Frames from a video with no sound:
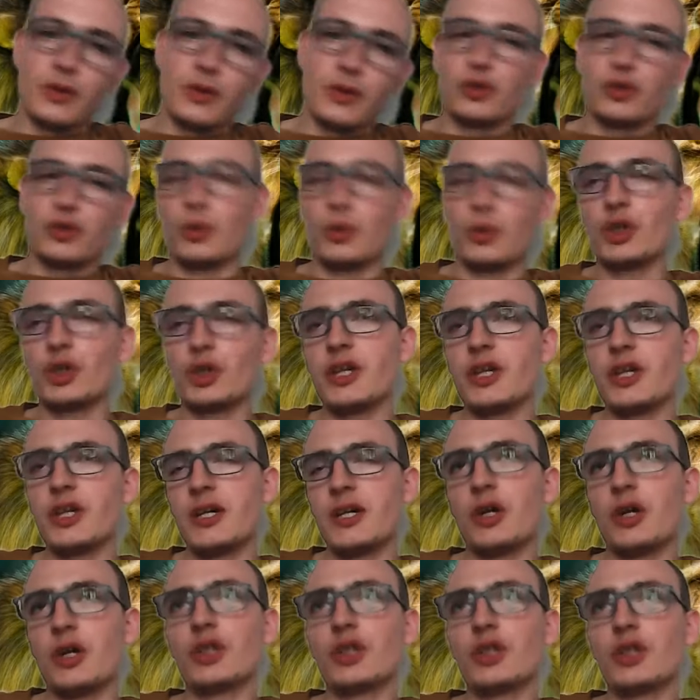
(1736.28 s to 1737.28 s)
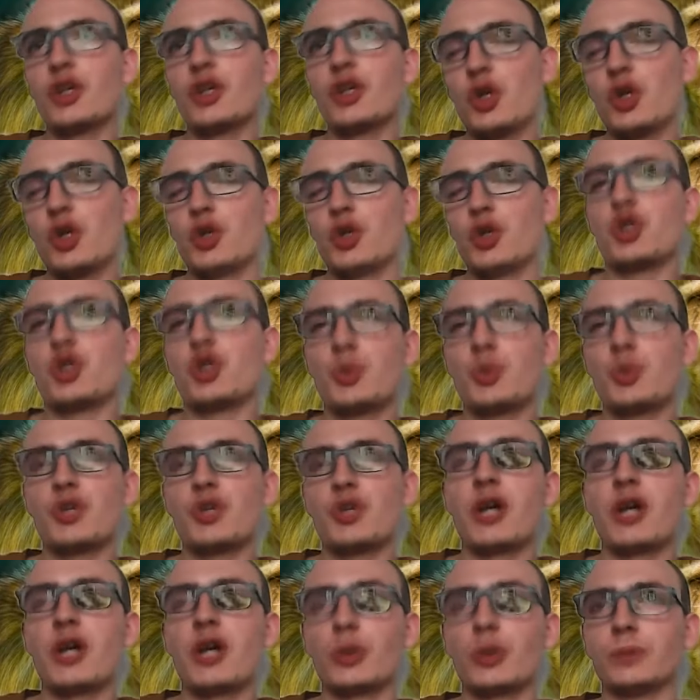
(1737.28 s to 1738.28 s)
so on the on the YouTube
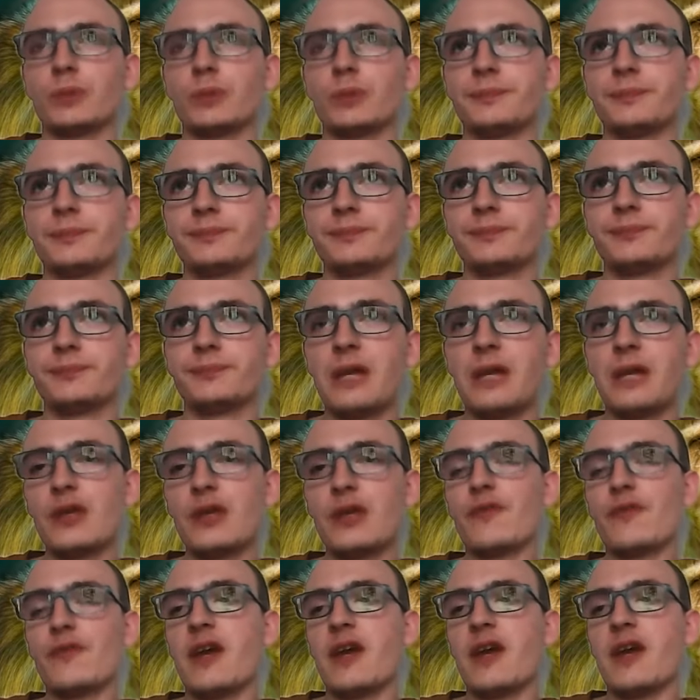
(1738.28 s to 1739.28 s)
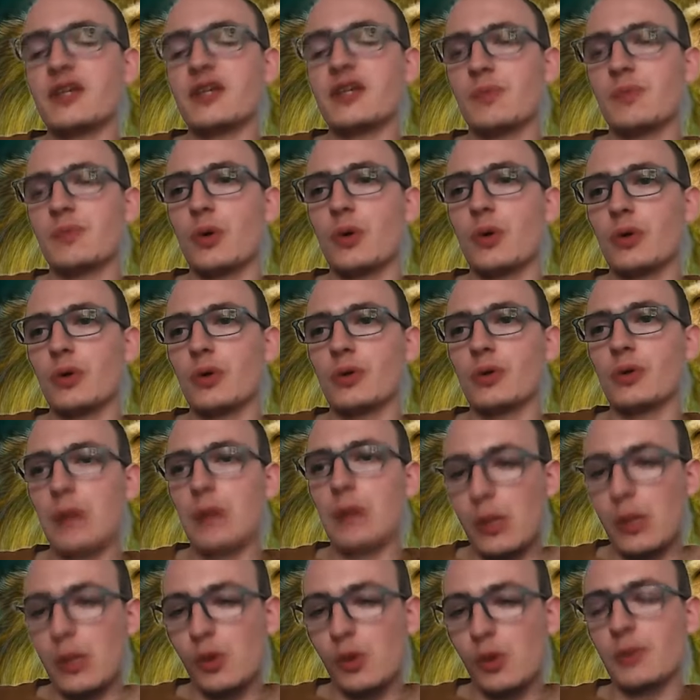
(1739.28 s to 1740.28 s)
channel and the Facebook,
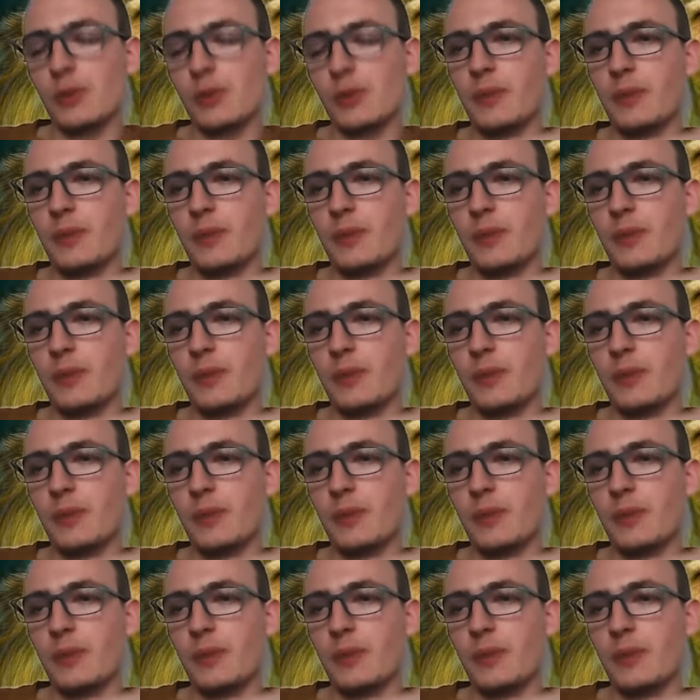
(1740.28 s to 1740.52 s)
I will be